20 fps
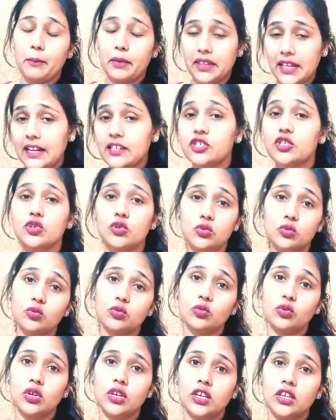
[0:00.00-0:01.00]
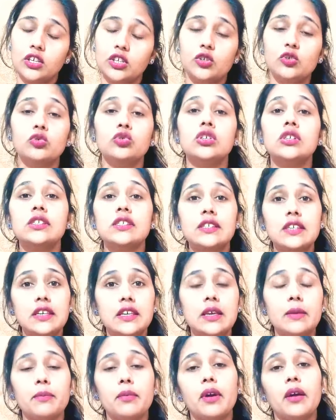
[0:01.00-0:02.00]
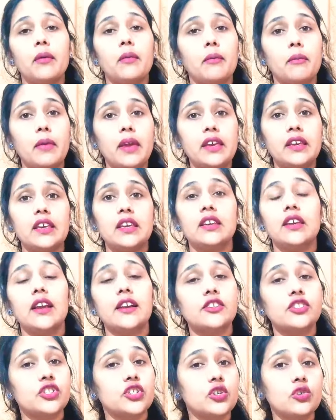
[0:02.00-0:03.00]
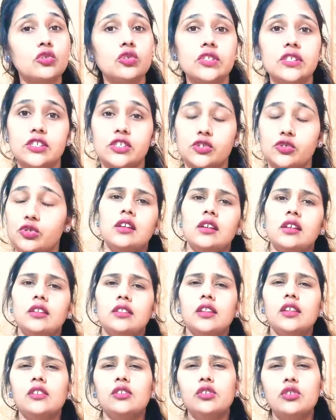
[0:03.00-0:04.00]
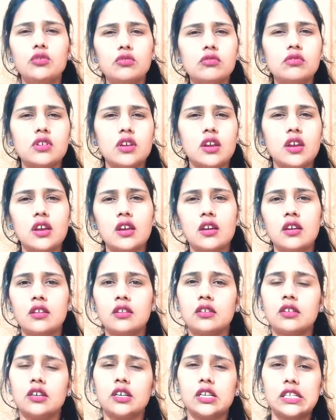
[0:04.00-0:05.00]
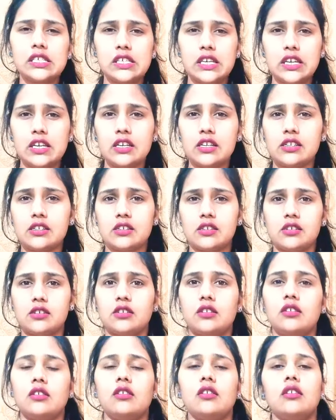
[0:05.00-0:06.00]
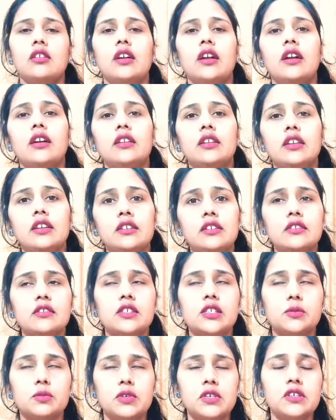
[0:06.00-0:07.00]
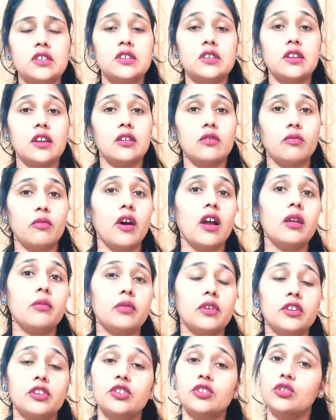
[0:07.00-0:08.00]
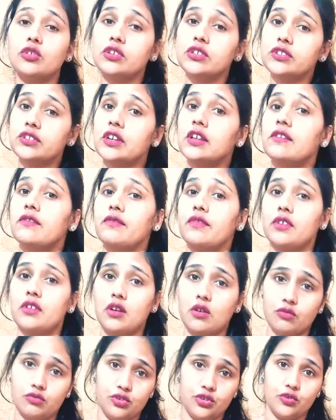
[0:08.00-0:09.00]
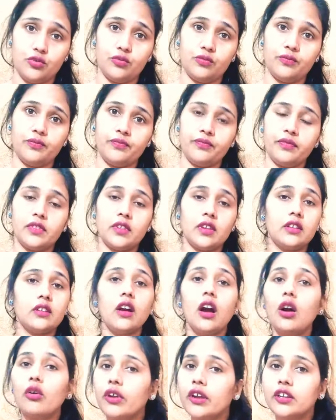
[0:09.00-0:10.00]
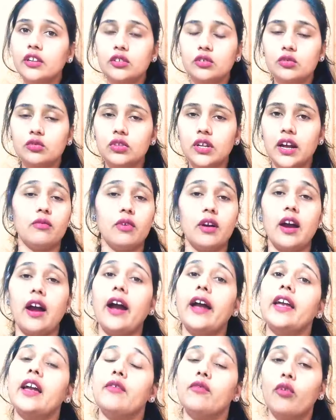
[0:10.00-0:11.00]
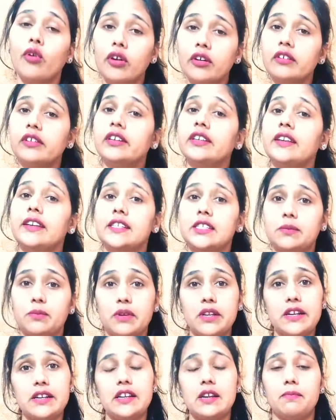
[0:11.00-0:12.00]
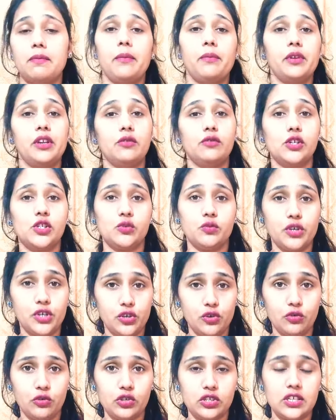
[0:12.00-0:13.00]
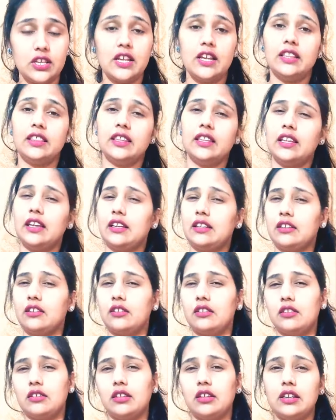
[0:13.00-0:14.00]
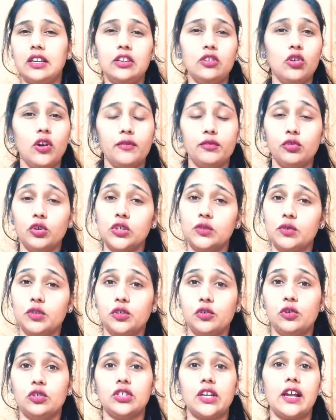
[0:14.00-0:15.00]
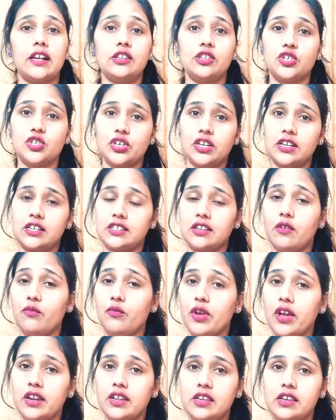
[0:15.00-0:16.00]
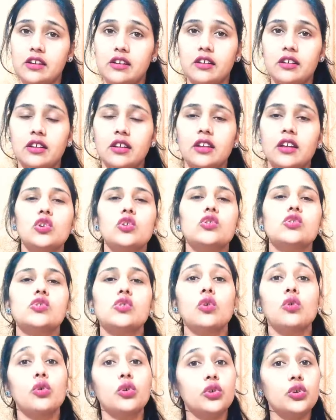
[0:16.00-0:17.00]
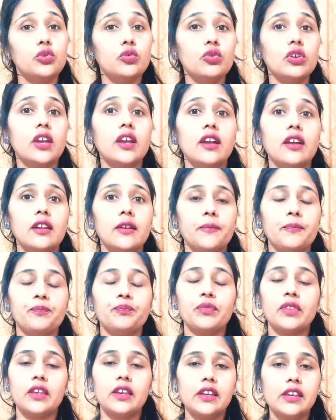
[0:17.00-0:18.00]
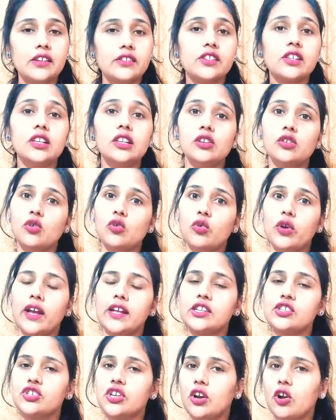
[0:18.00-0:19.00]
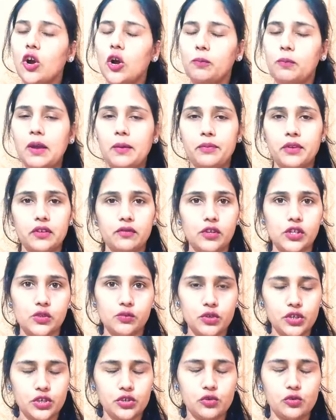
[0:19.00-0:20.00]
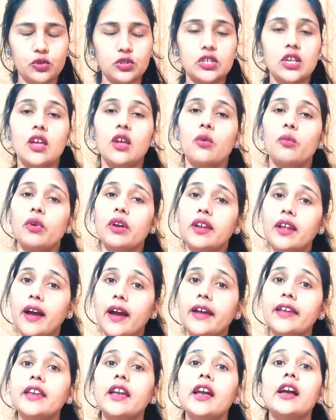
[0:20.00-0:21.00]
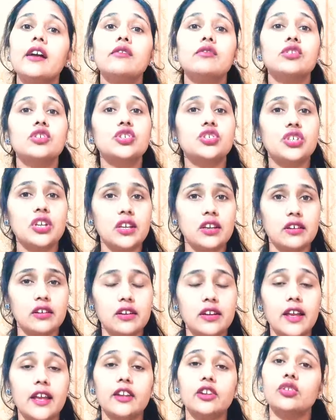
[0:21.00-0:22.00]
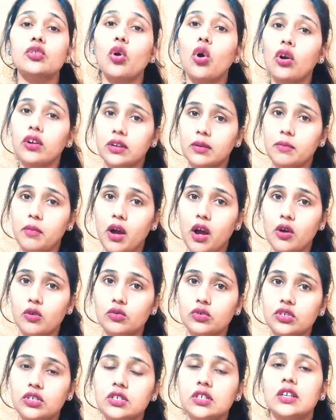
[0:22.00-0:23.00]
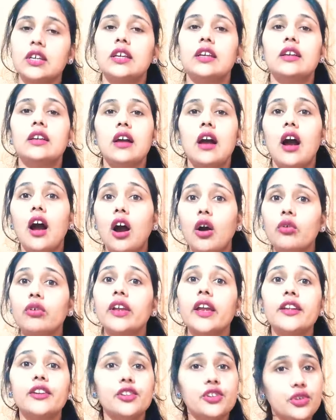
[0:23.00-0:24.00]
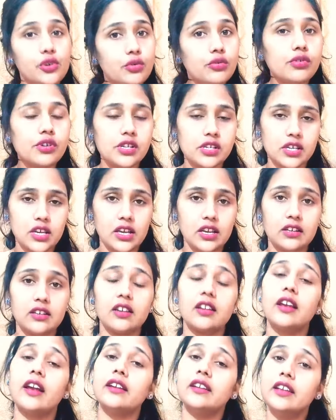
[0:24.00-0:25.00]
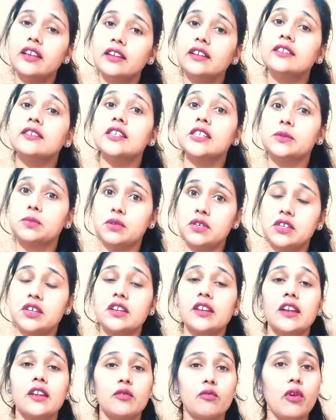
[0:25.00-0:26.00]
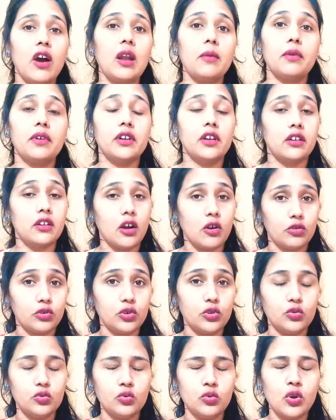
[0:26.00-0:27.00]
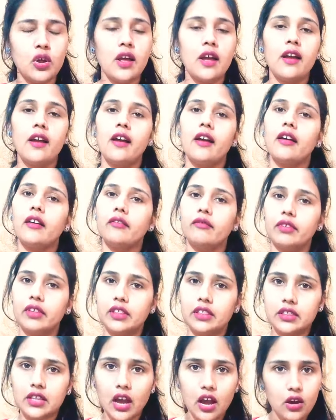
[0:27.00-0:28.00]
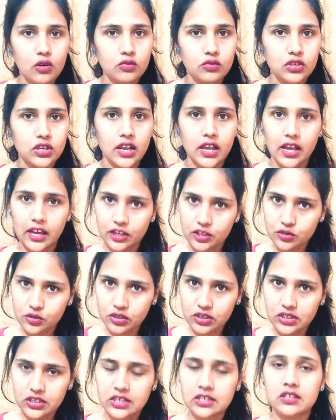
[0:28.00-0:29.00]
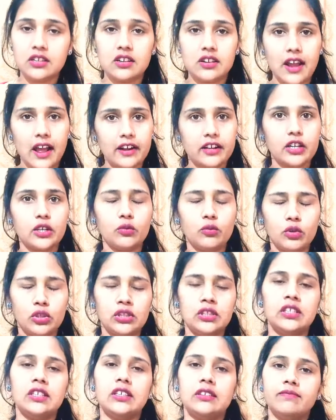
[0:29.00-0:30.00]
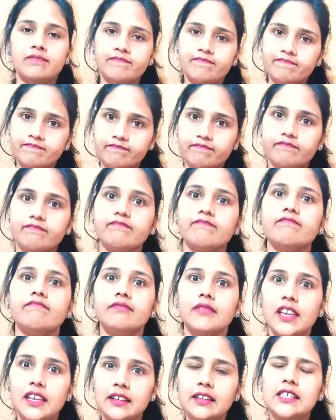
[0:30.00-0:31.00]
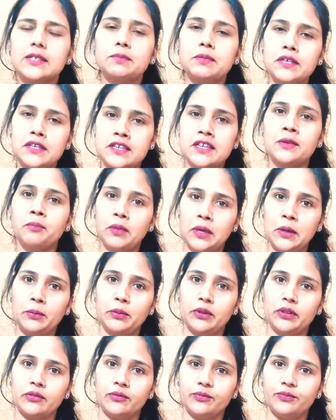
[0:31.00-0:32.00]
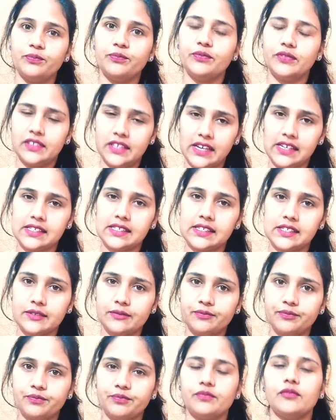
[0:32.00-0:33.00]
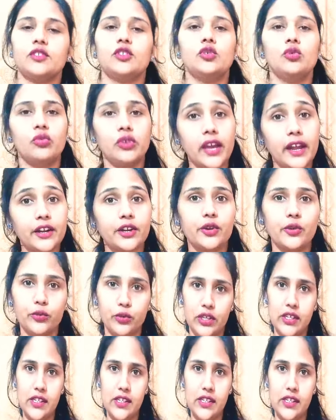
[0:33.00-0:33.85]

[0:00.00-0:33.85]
but that's true. You just keep making excuses. Then you can create an English speaking environment yourself around you. And how can you do that? I have already explained in my previous videos. The link of those videos I'll share somewhere here. So you can easily go and check out my previous videos where I have shared and talked about how can you create an English speaking environment around you without actually interacting with the English speaking people. Yes, you can do